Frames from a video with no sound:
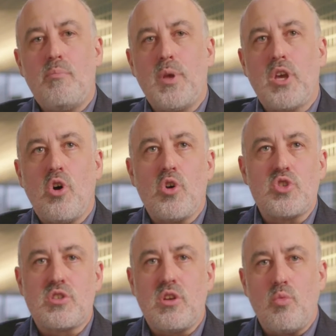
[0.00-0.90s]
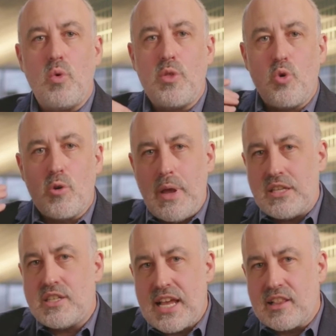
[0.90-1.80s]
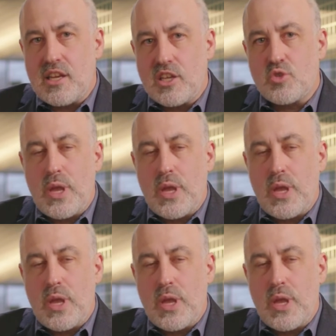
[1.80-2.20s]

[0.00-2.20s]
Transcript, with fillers: because with augmented analytics,